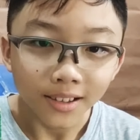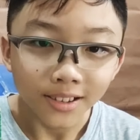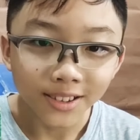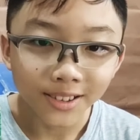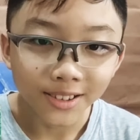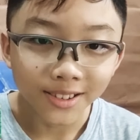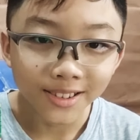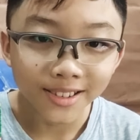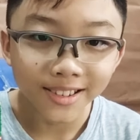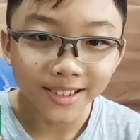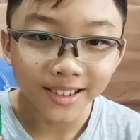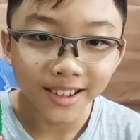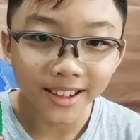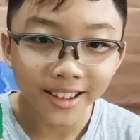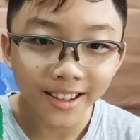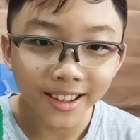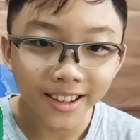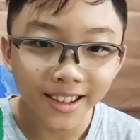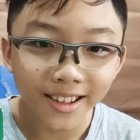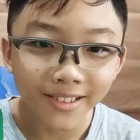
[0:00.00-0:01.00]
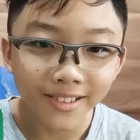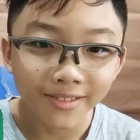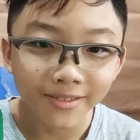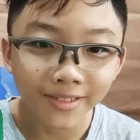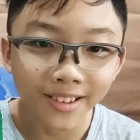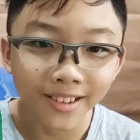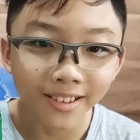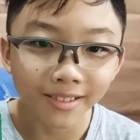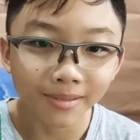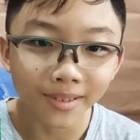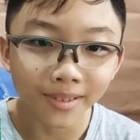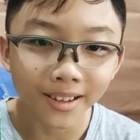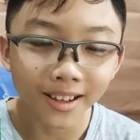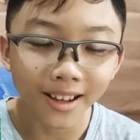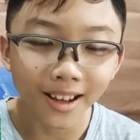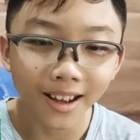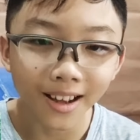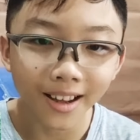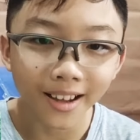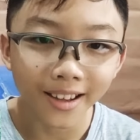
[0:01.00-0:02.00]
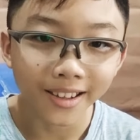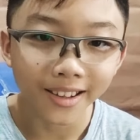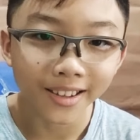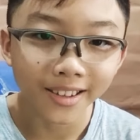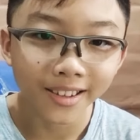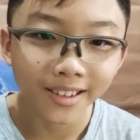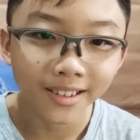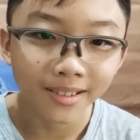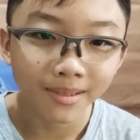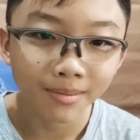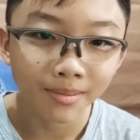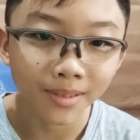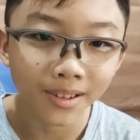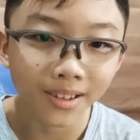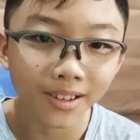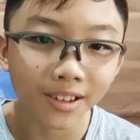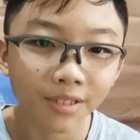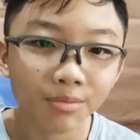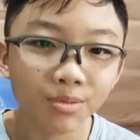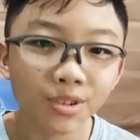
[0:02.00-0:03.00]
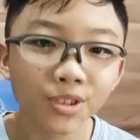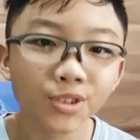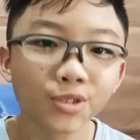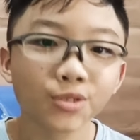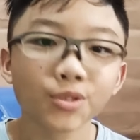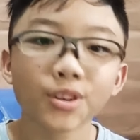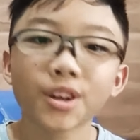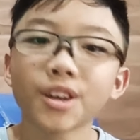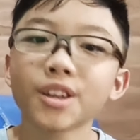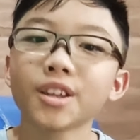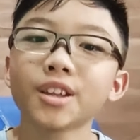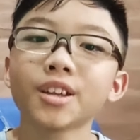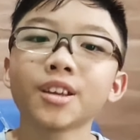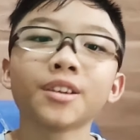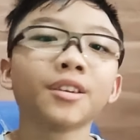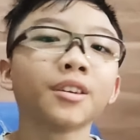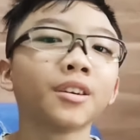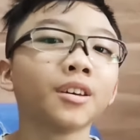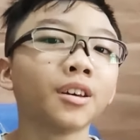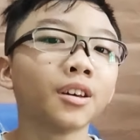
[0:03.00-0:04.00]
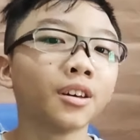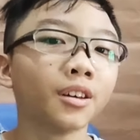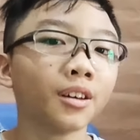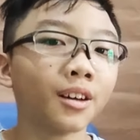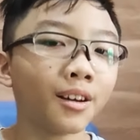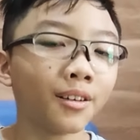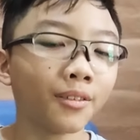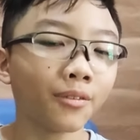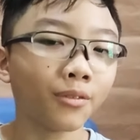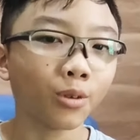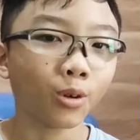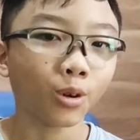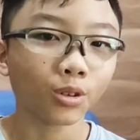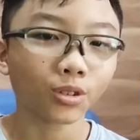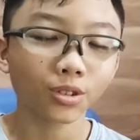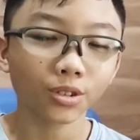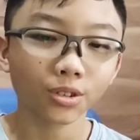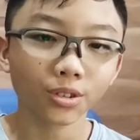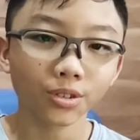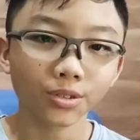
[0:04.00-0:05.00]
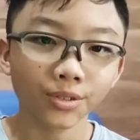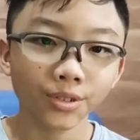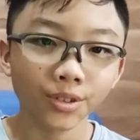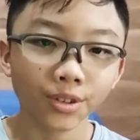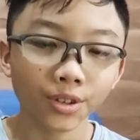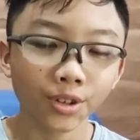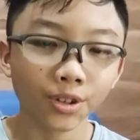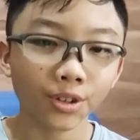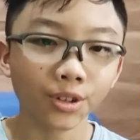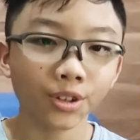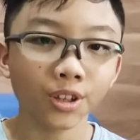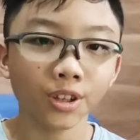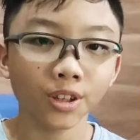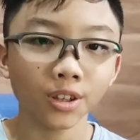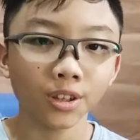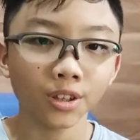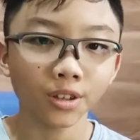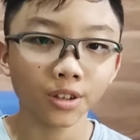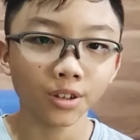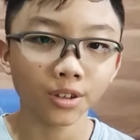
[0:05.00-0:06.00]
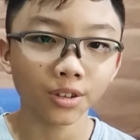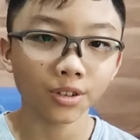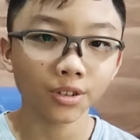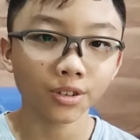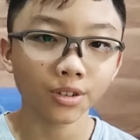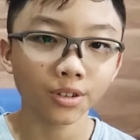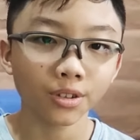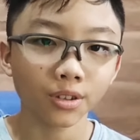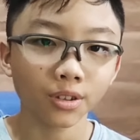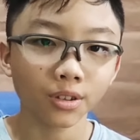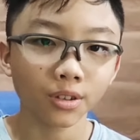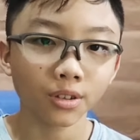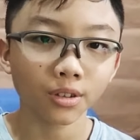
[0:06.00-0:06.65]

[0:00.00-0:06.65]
to see without my eyes because I've been training for 30 years.